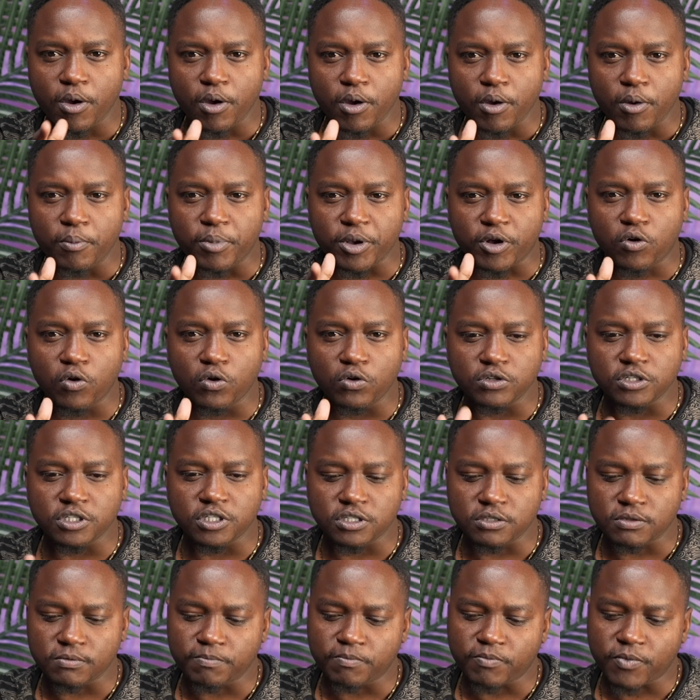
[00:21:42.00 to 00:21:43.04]

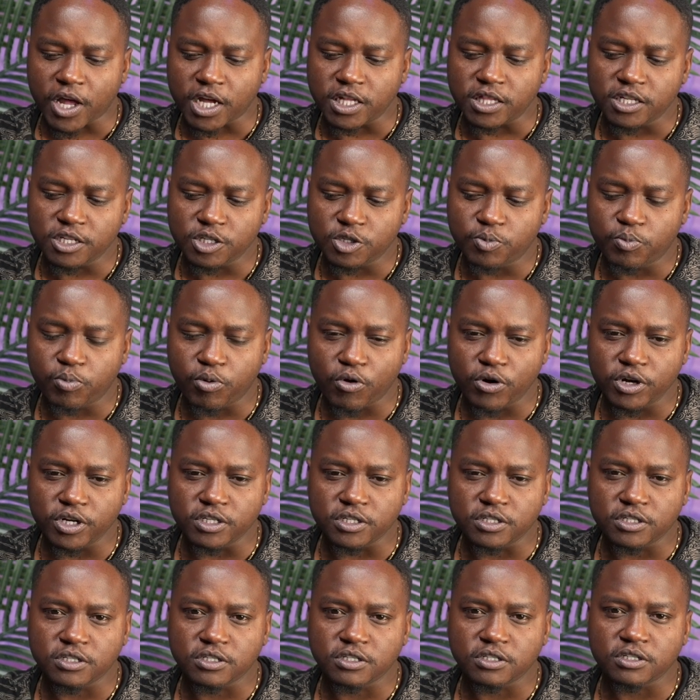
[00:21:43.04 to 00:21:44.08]
because at this
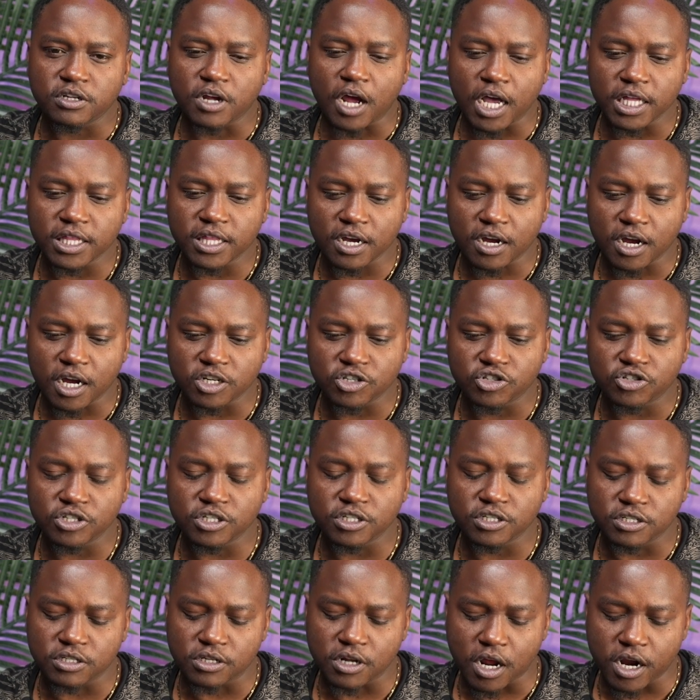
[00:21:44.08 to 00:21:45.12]
point, other
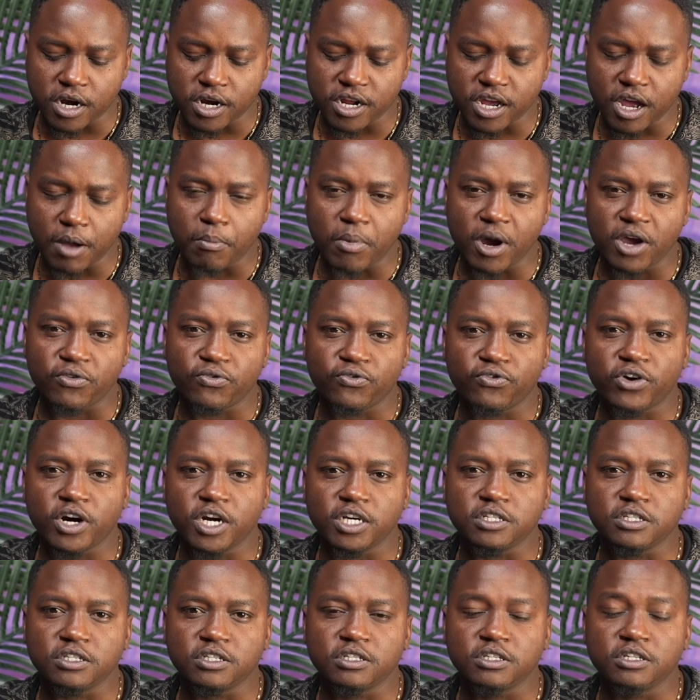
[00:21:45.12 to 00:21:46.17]
countries nearby
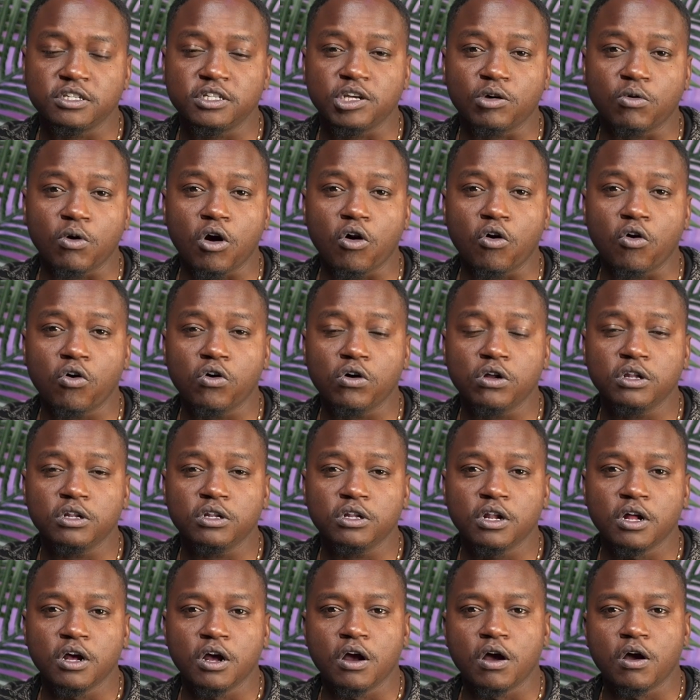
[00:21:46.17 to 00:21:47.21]
France, they were all
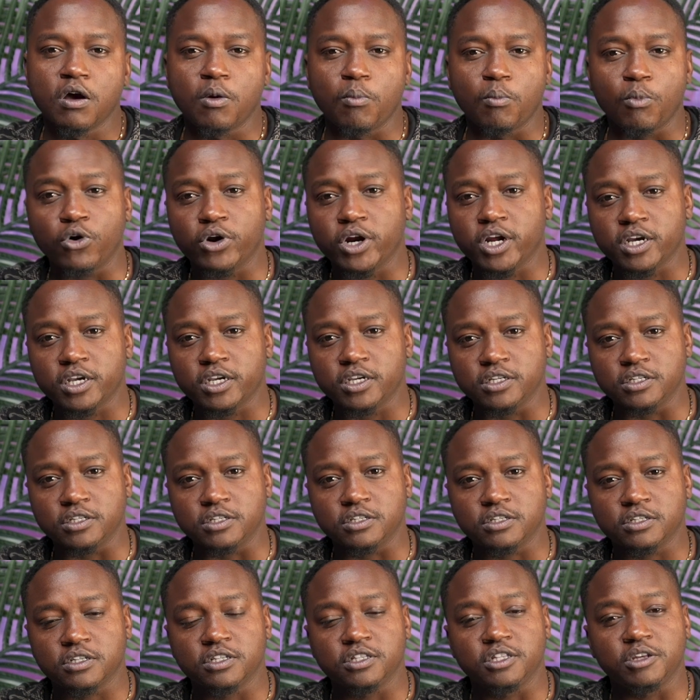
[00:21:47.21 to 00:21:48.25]

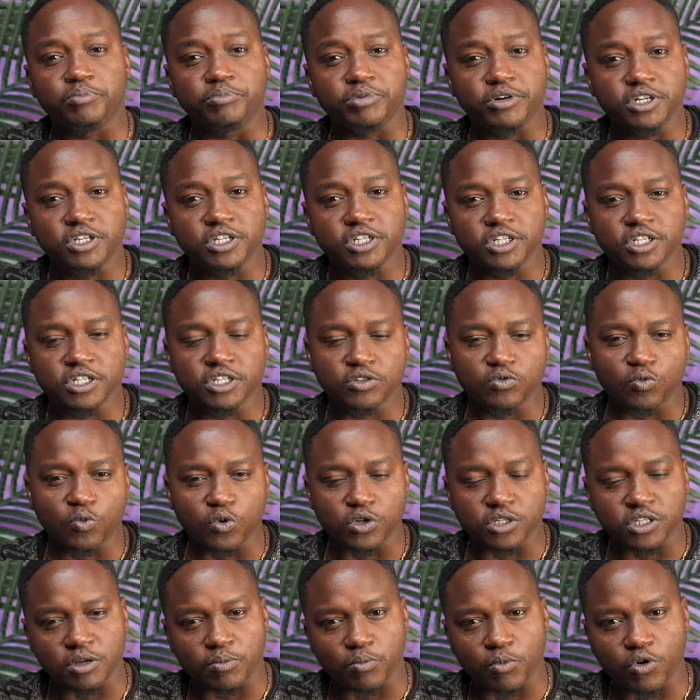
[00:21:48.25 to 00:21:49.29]
monarchies. The British
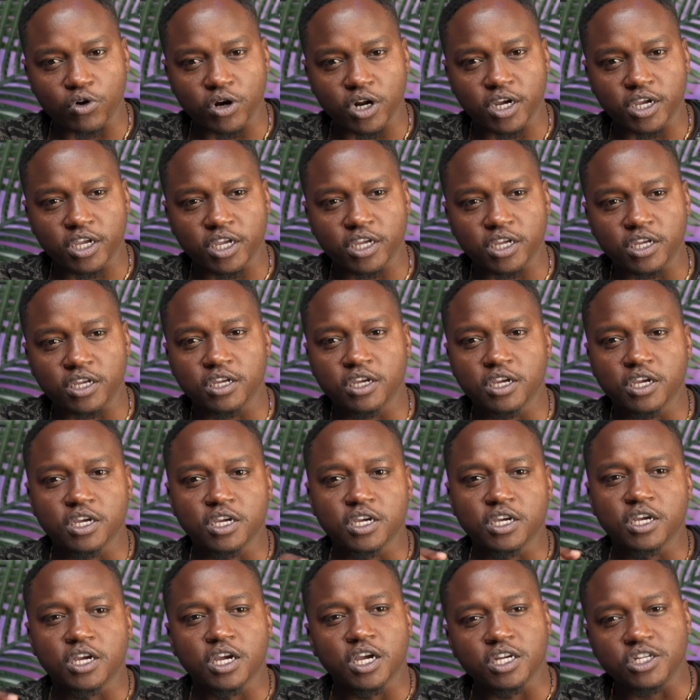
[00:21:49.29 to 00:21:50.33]
was a monarchy.
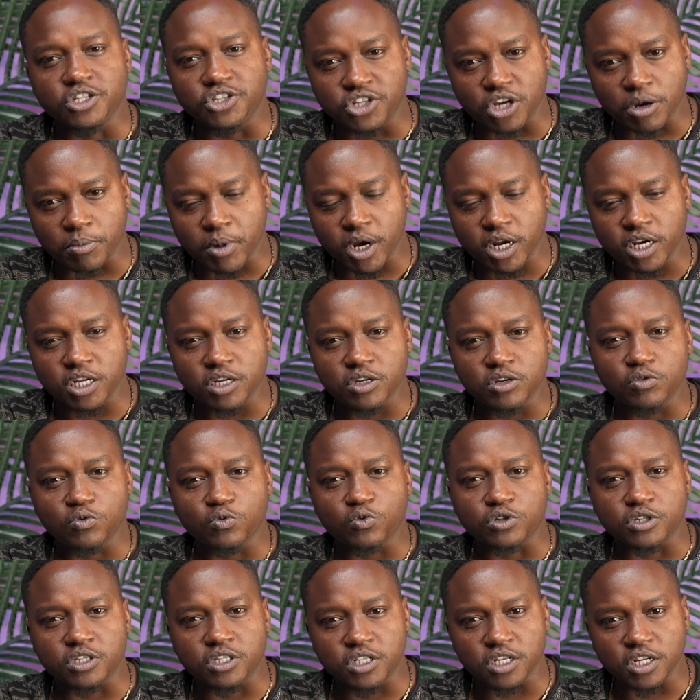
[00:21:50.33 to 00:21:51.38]
Germany
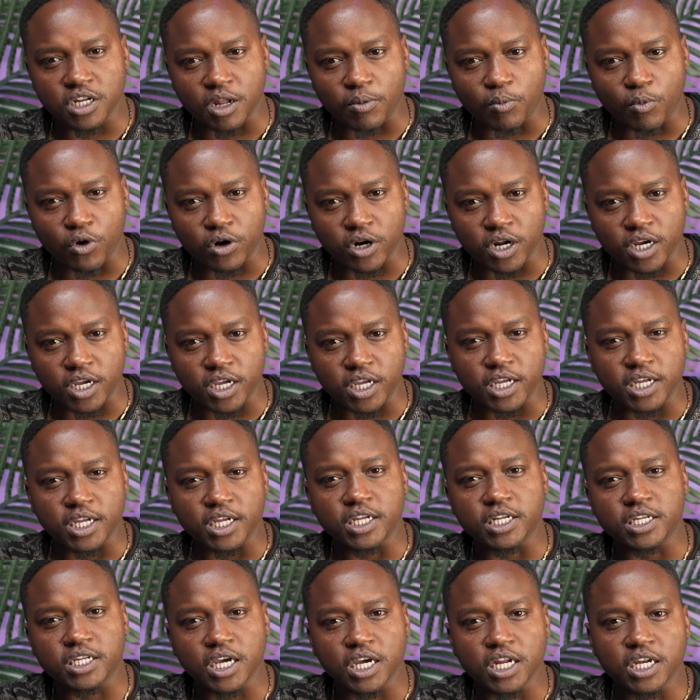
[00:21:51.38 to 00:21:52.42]
was still a monarchy.
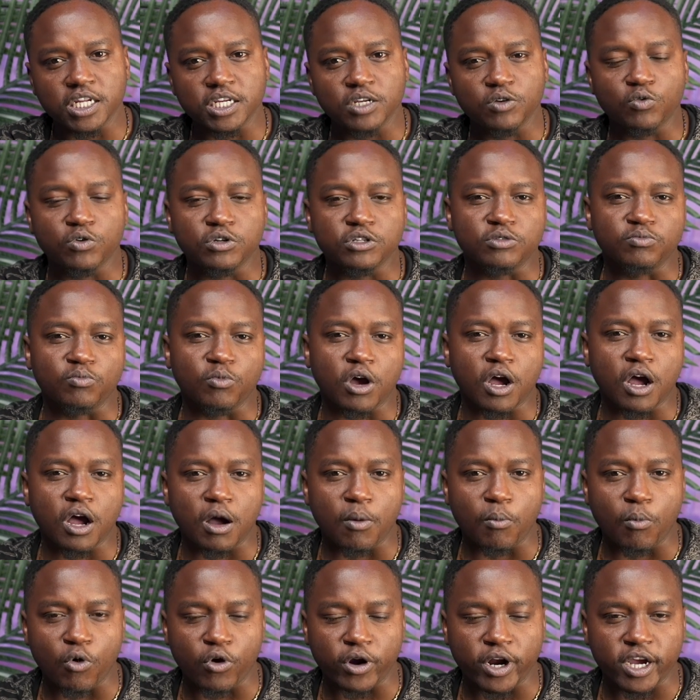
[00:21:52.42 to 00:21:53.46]
Italy was a
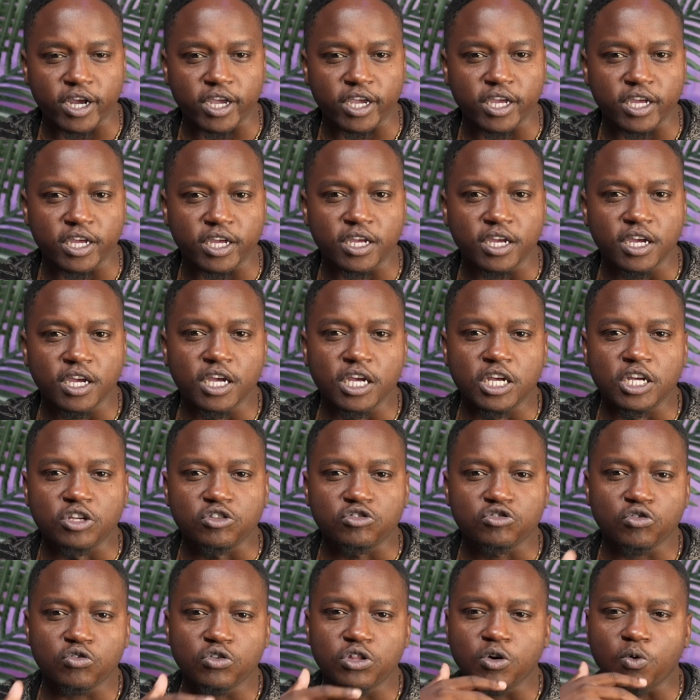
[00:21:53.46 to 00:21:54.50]
monarchy.
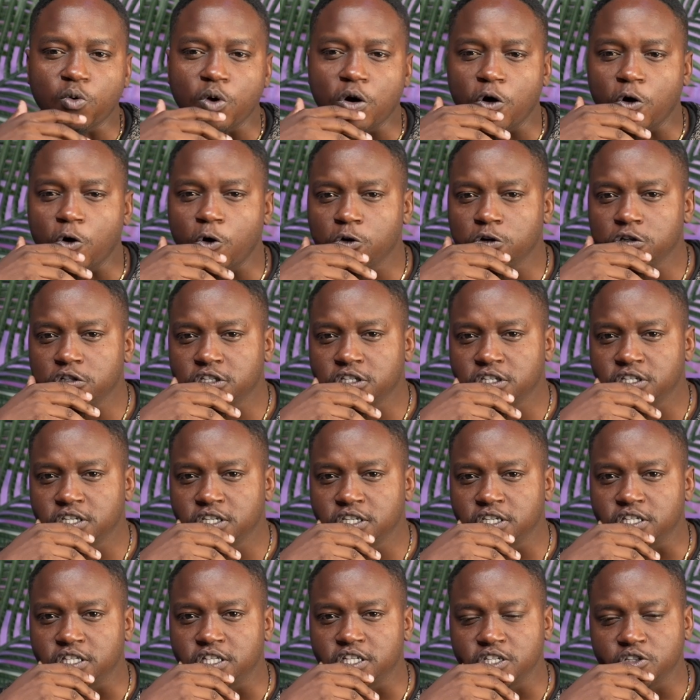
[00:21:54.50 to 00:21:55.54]
So they were all
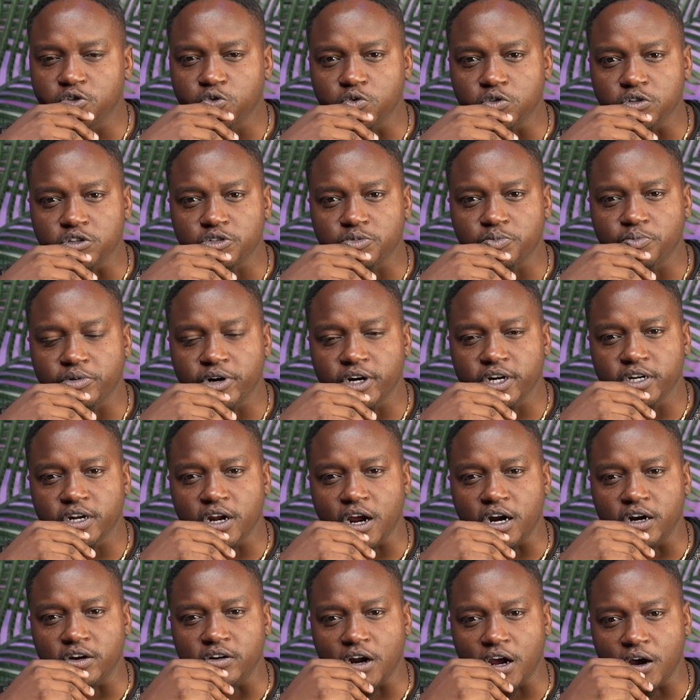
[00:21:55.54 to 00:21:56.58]
seeing this will spread
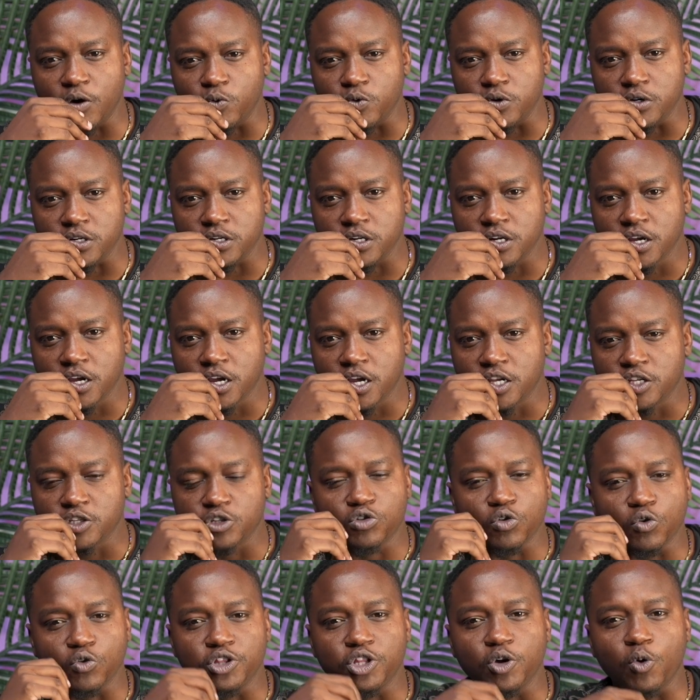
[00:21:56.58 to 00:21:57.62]
around.
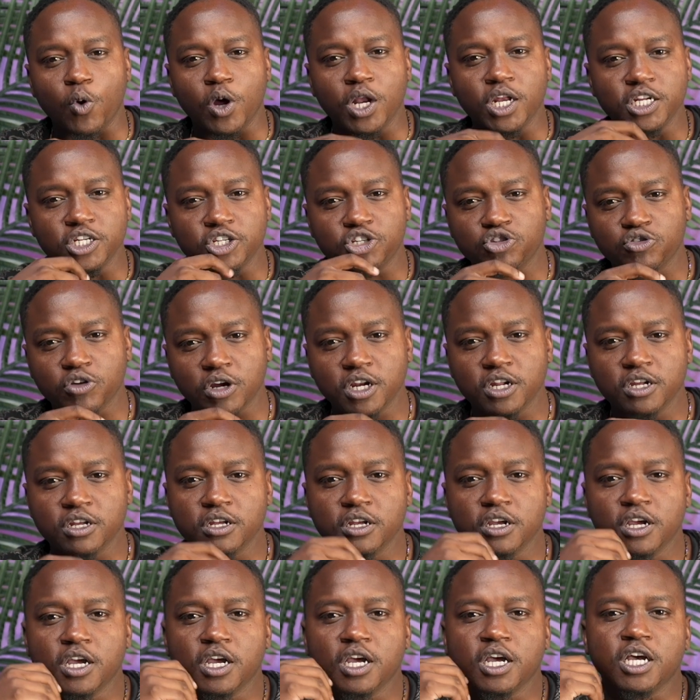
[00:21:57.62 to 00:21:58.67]
So they were literally
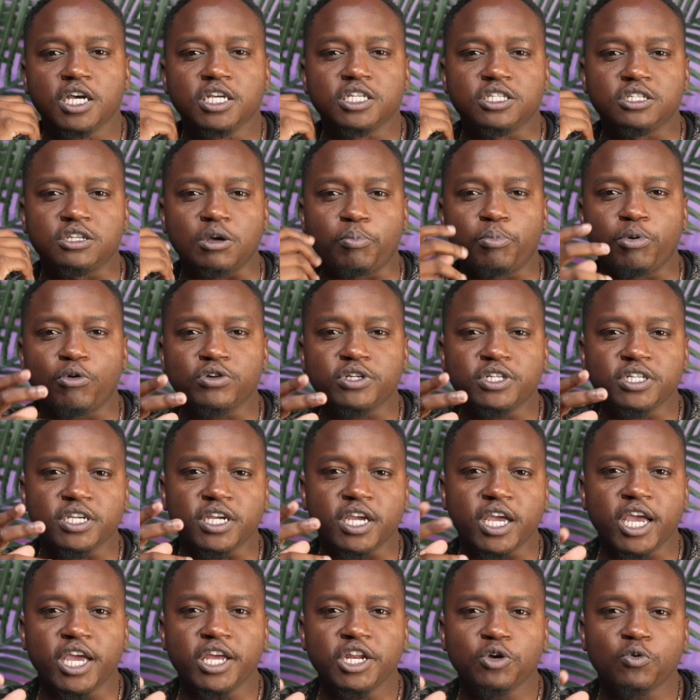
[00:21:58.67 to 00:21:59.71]
supporting
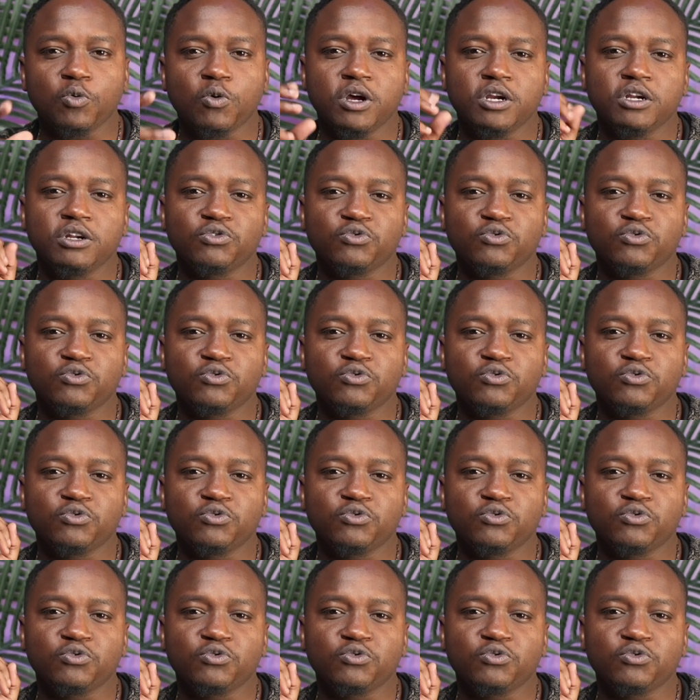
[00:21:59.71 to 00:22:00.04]
anyone in